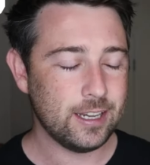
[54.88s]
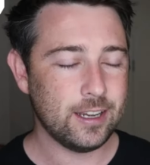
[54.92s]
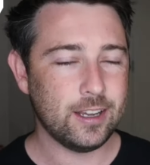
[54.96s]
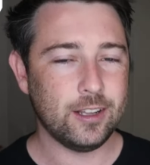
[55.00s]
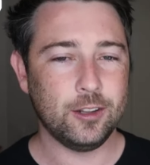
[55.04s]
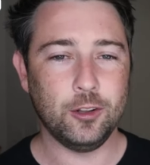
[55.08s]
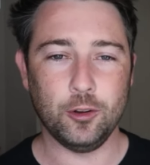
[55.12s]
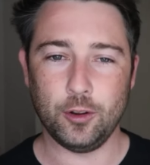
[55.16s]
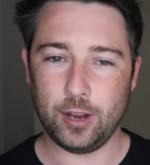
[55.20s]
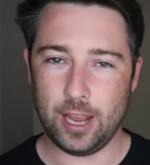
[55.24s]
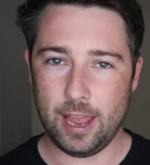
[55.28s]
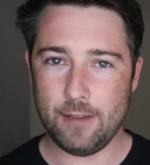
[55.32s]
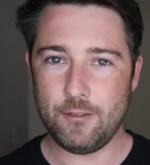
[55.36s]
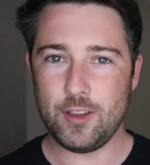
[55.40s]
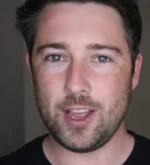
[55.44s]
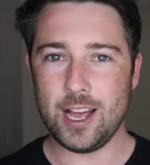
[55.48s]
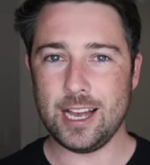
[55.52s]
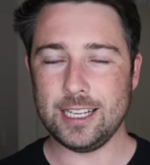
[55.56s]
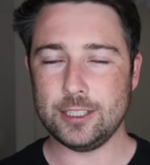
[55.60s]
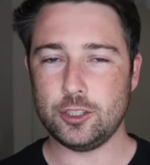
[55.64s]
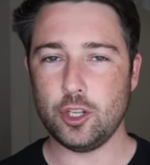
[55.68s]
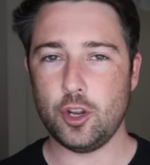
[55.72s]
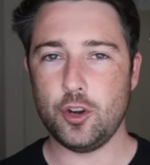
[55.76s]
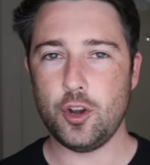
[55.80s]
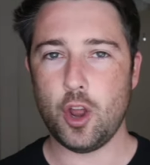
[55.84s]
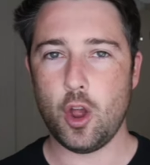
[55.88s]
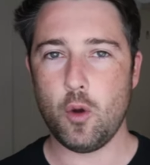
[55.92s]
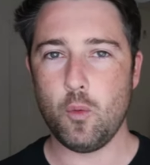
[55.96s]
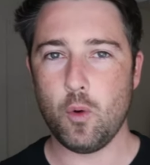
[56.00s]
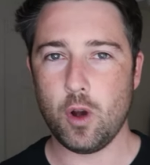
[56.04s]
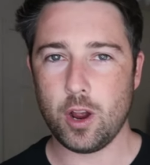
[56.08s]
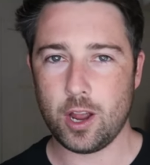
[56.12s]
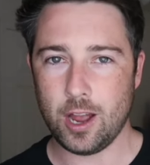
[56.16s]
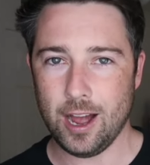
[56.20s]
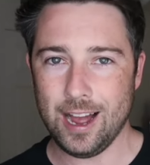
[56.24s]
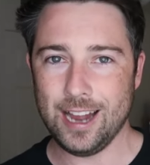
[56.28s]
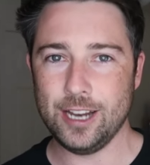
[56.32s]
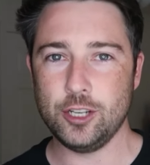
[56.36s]
Look, if you guys don't know
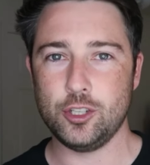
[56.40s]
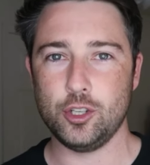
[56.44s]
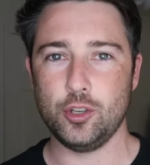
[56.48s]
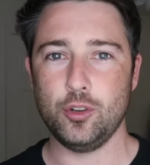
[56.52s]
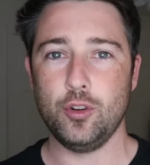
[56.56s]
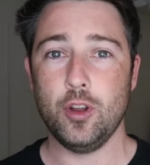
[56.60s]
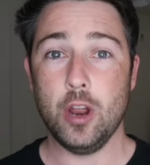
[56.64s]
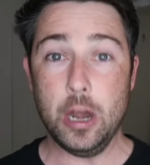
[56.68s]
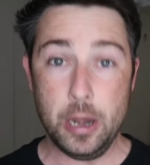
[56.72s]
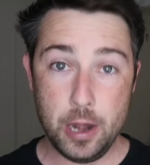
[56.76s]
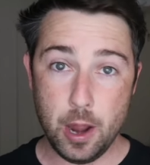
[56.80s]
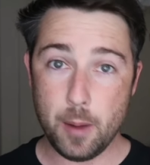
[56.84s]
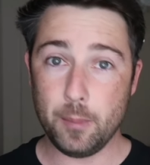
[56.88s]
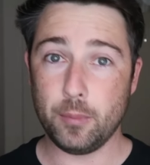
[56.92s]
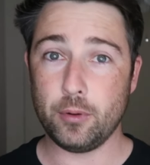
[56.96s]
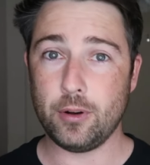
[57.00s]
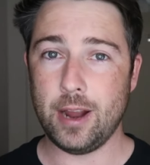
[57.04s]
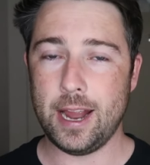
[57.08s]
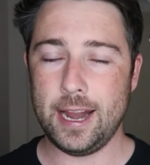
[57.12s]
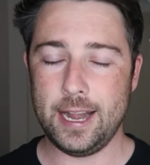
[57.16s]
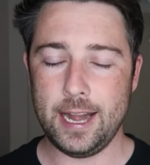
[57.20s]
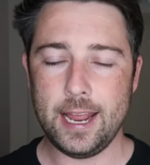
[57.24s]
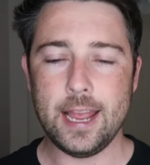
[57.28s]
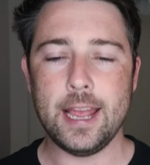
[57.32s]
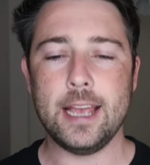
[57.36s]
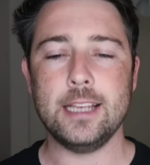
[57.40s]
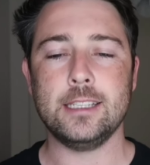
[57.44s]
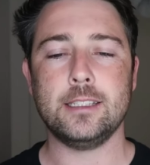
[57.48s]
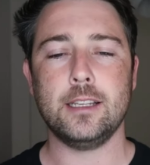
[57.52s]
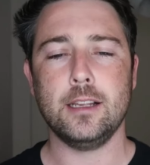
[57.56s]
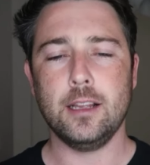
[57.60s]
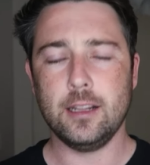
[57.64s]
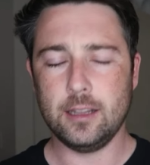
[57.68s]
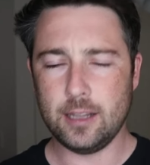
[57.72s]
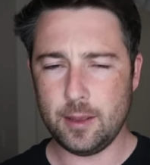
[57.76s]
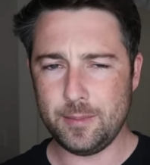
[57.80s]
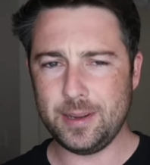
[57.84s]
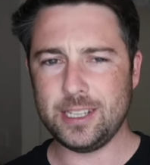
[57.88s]
what Kaiju number 8 is,
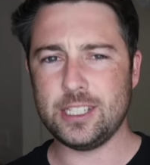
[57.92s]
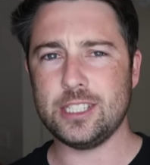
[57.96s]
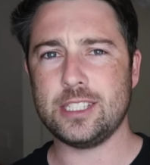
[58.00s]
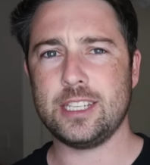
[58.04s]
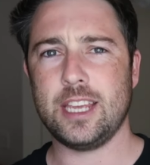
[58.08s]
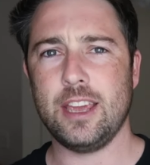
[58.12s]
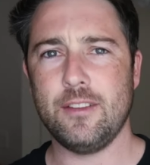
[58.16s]
let me just